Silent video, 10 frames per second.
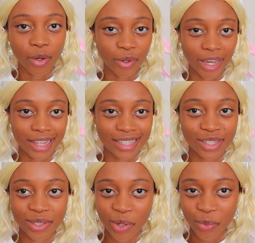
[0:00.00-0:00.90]
Okay, this
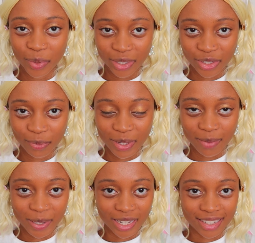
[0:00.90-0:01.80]
is so weird to
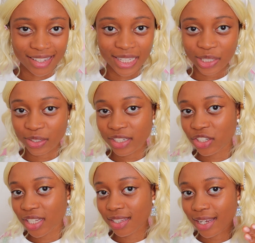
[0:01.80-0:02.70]
me because it's literally
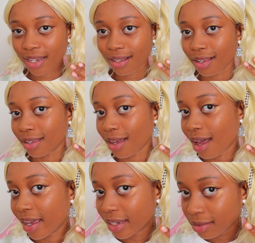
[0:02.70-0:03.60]
just like a
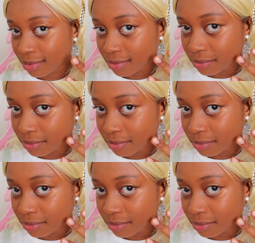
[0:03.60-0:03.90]
line.